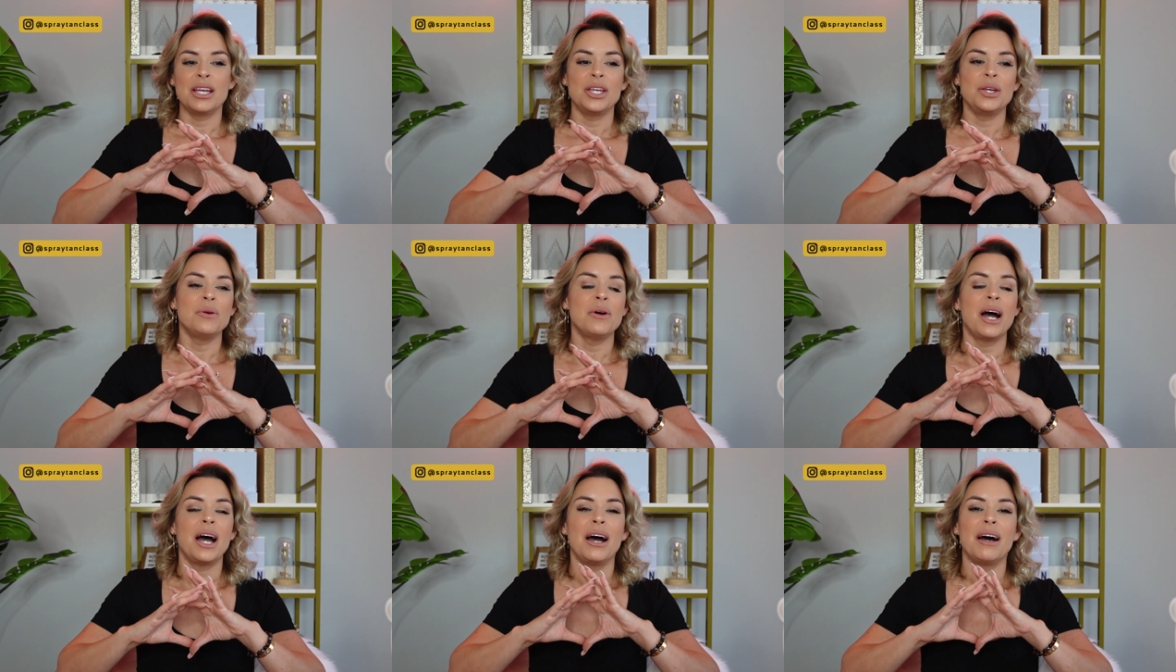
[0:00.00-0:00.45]

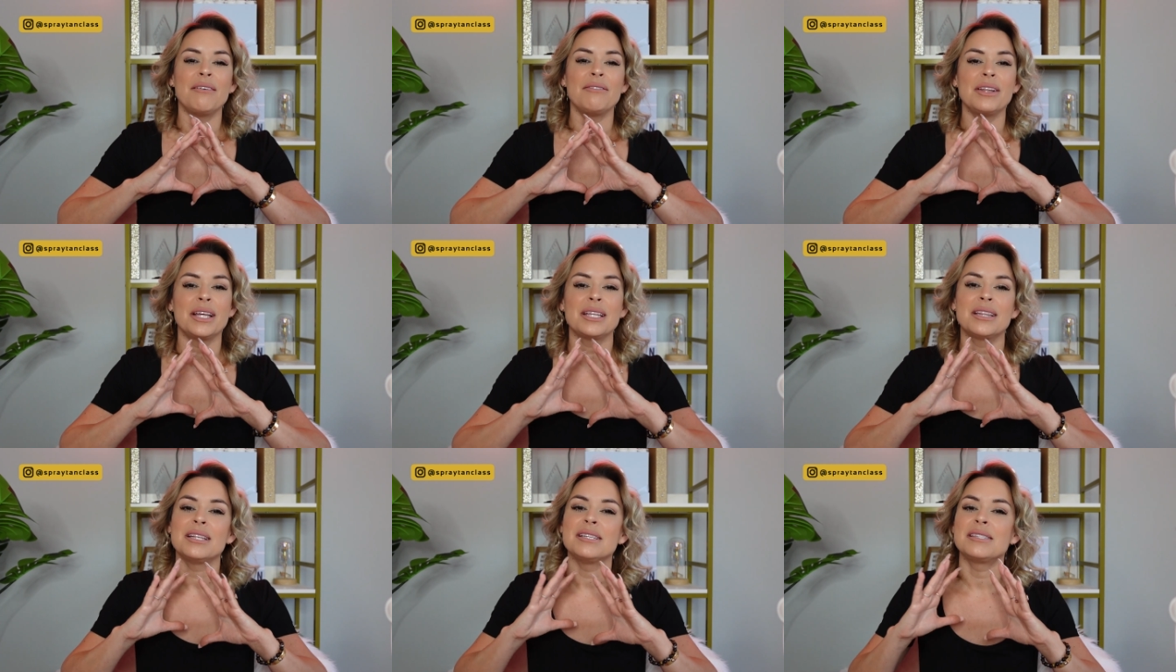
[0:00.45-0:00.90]
you have
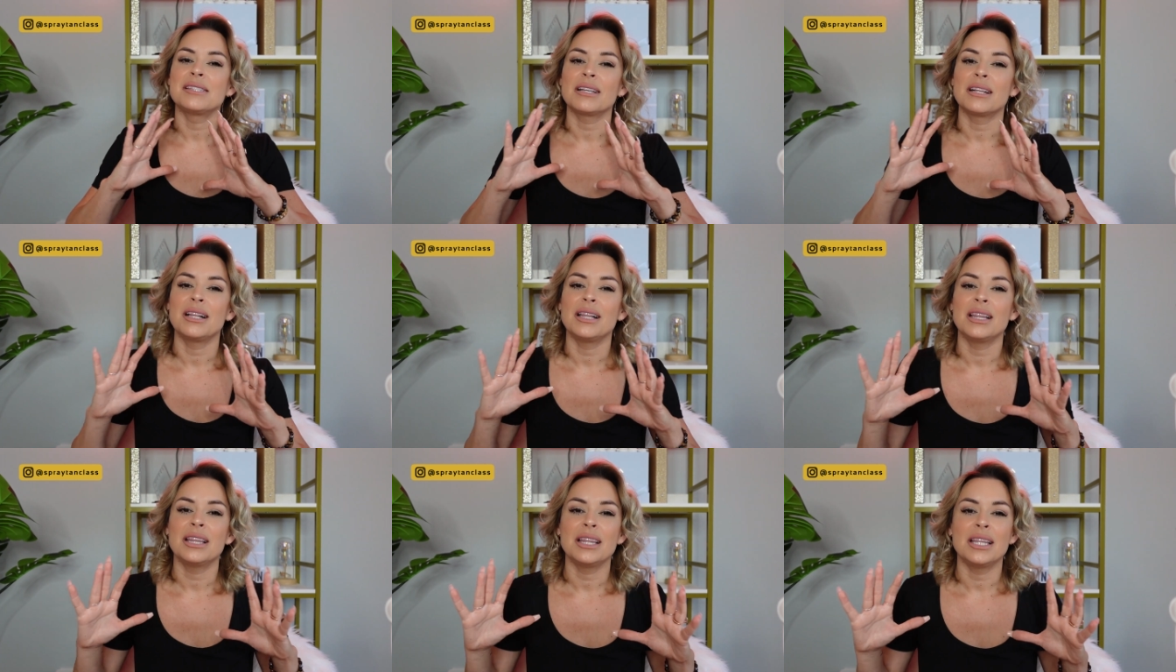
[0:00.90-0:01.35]
like this
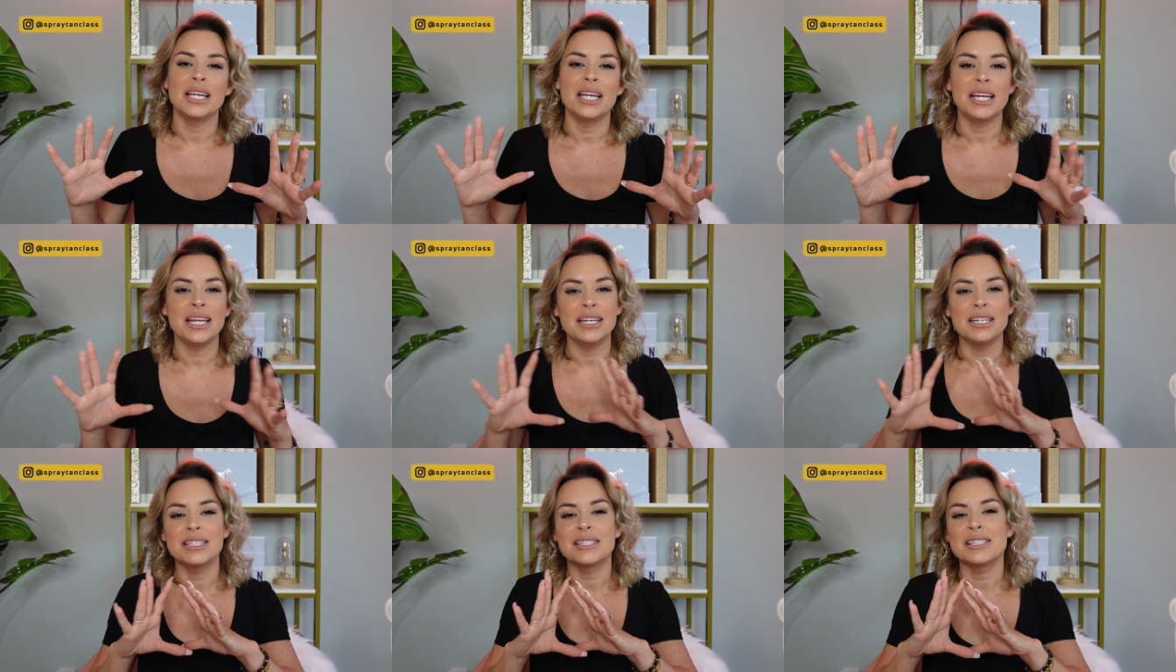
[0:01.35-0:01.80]

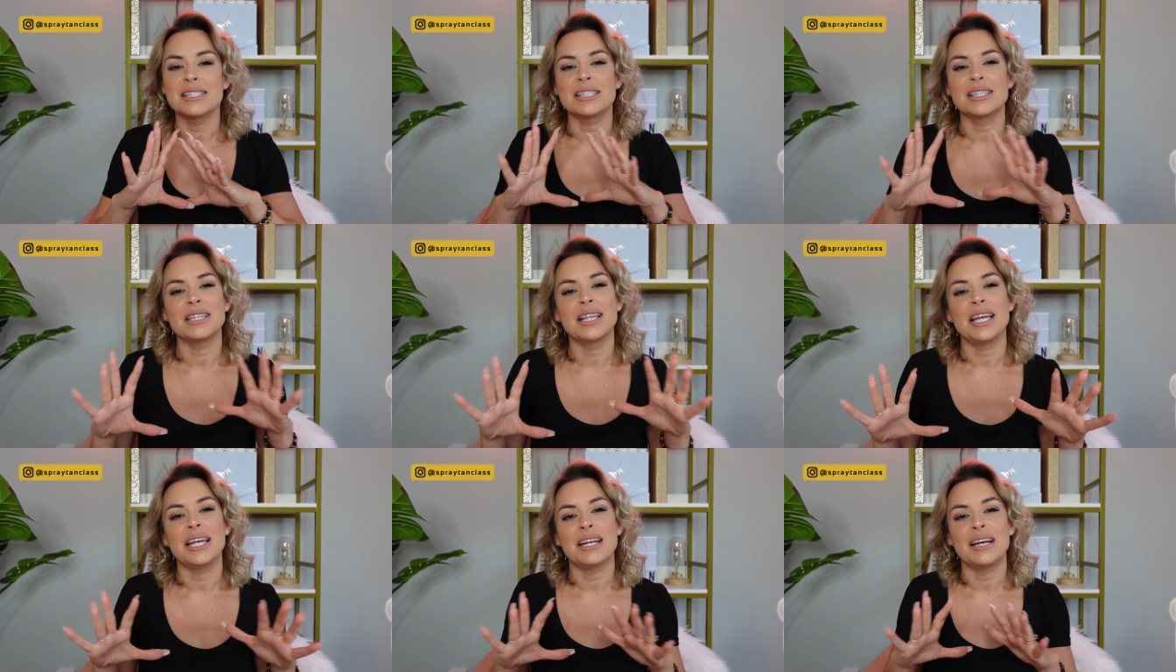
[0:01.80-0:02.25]
clean
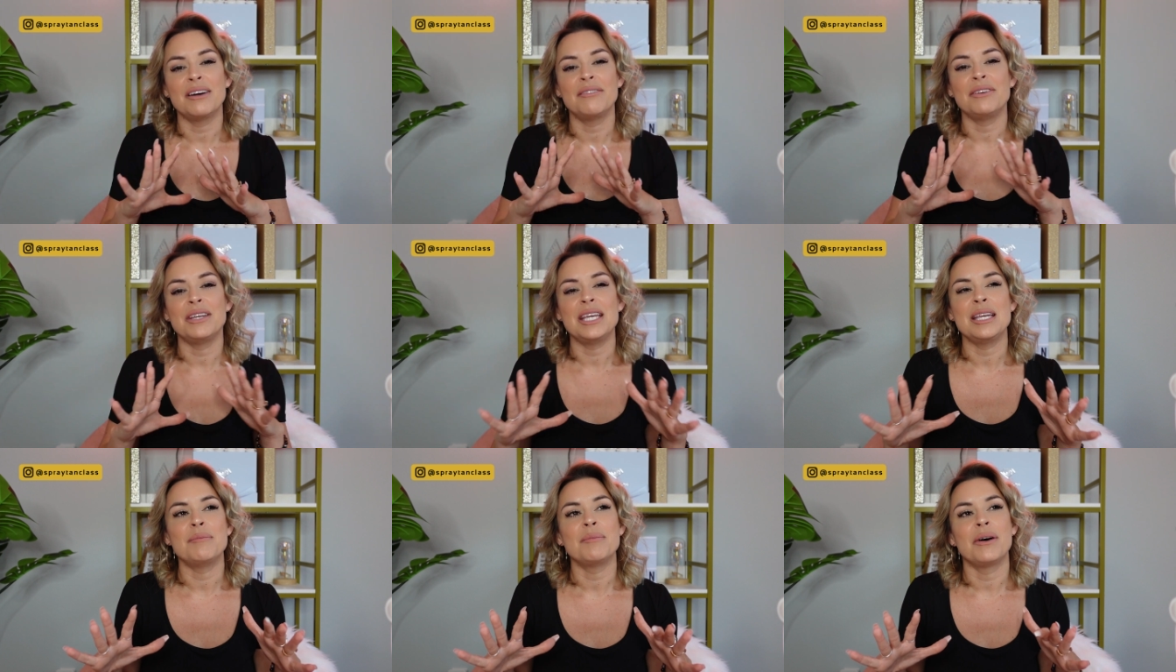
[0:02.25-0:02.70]
slate of
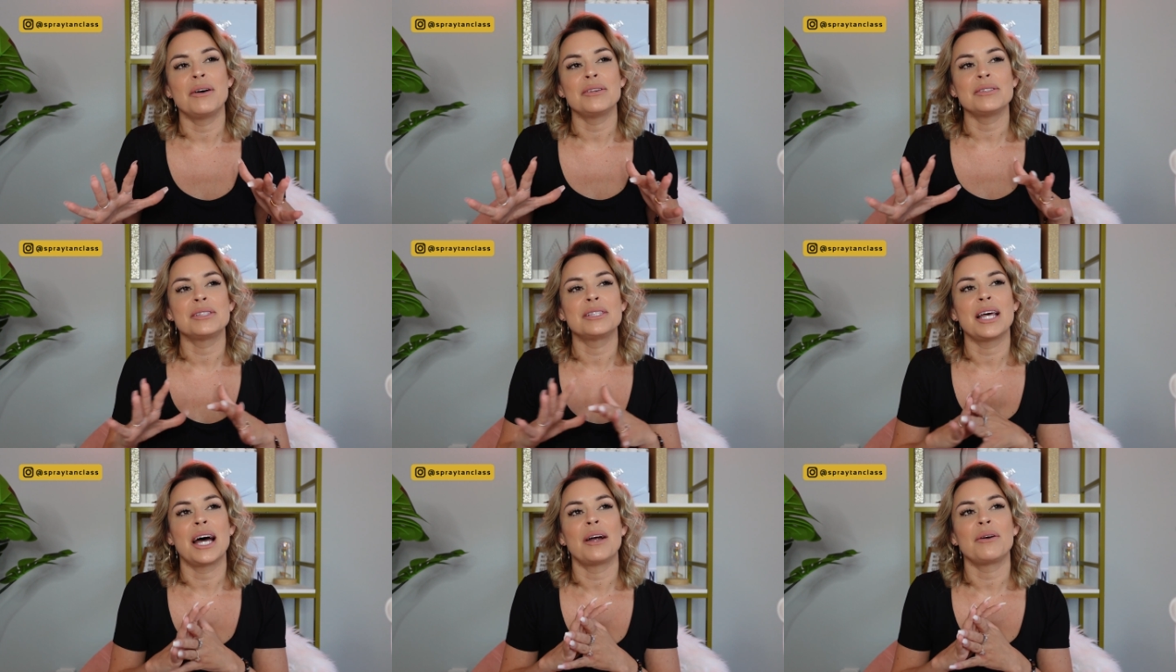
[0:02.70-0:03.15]

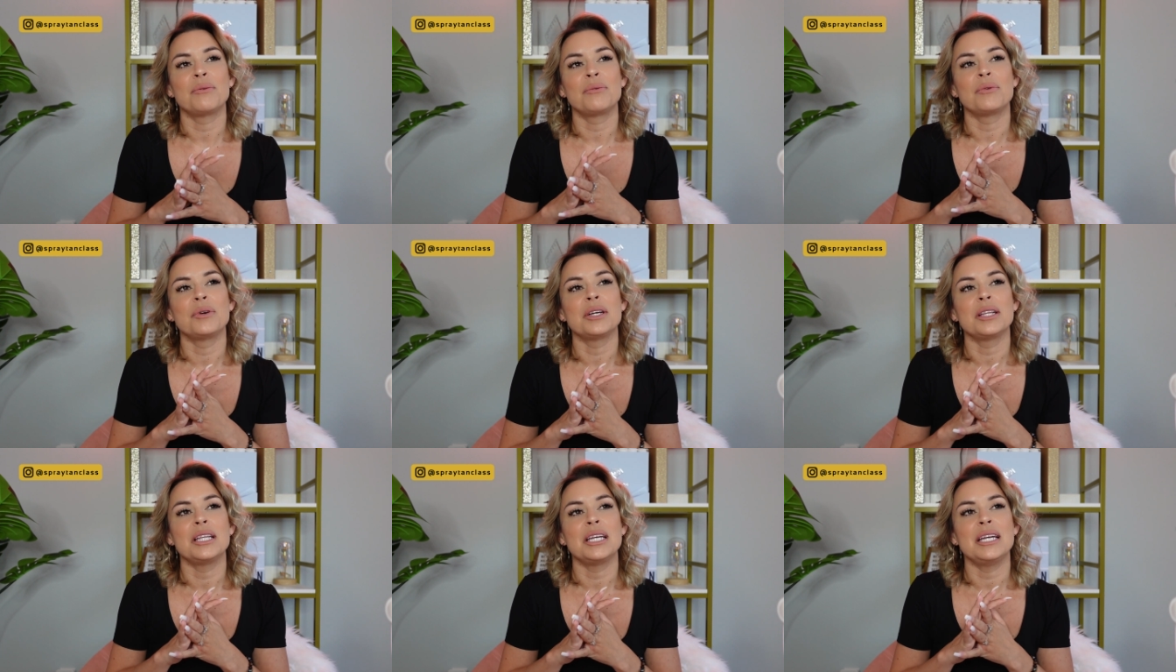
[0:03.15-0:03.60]
emails that
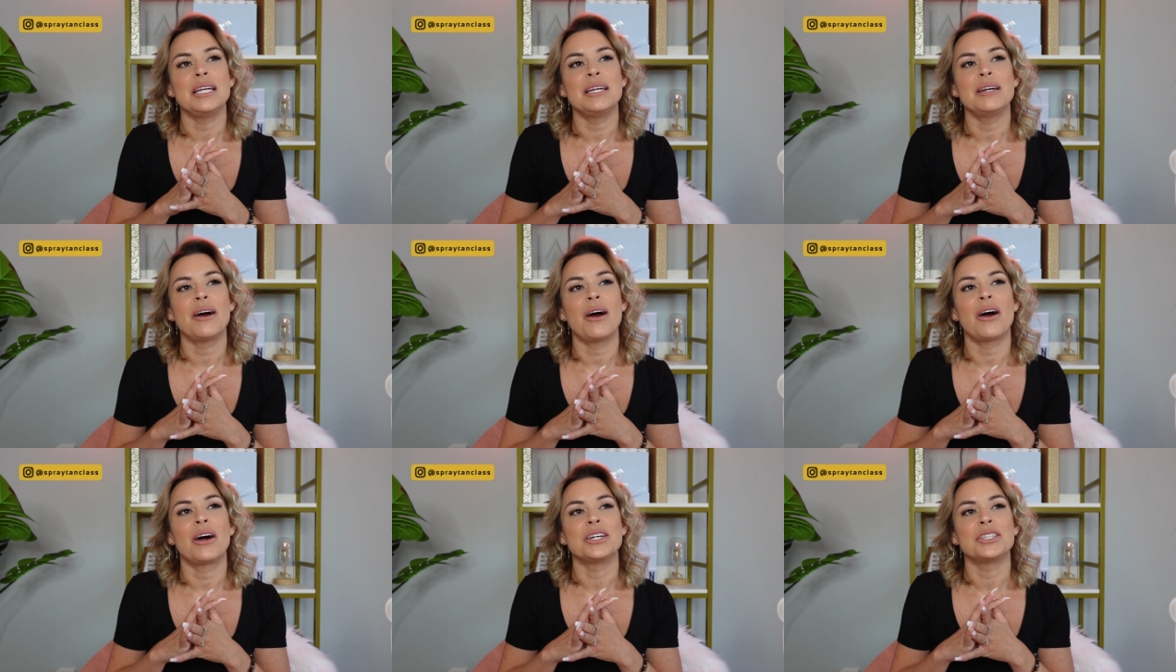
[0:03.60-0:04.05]

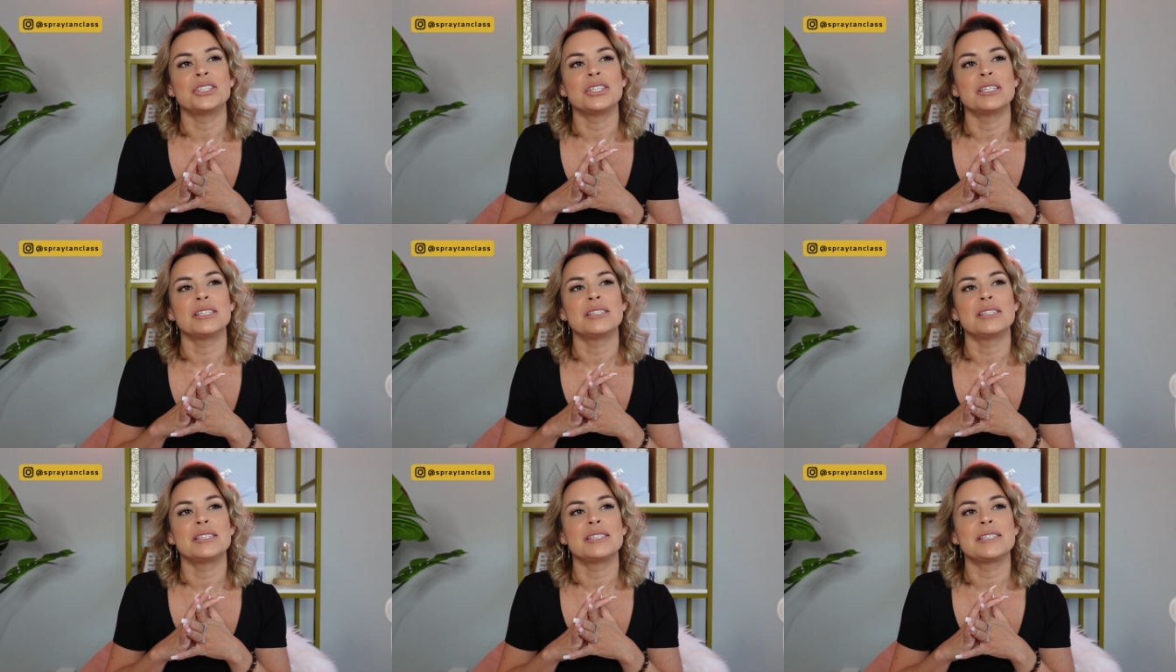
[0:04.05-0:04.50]
really are
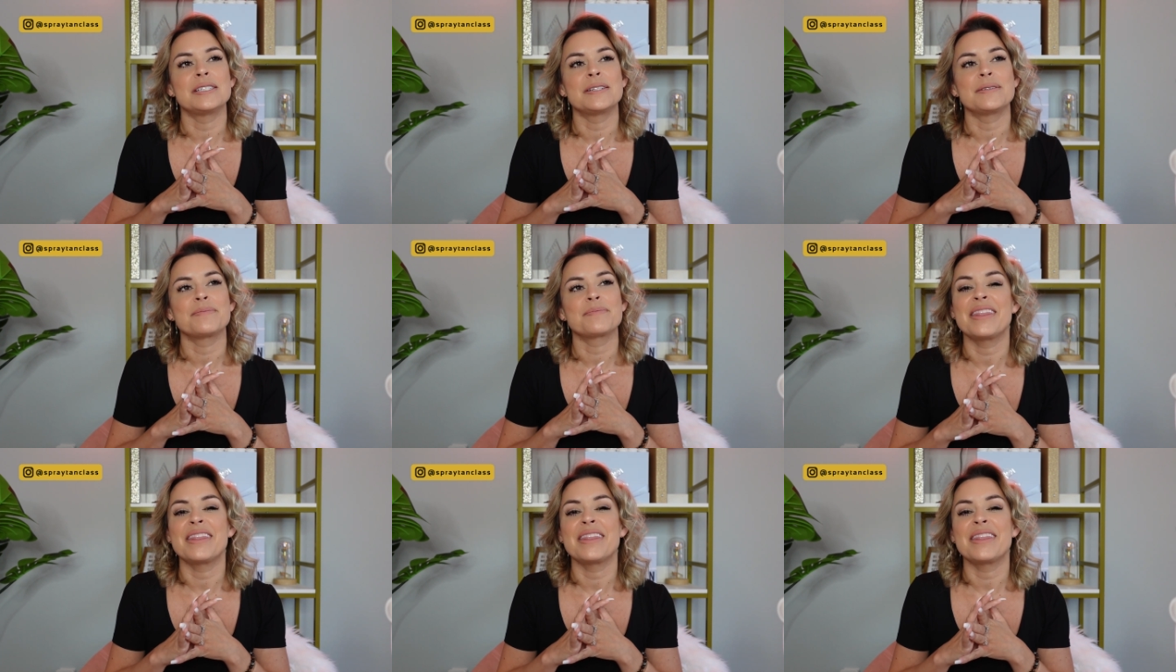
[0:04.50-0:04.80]
just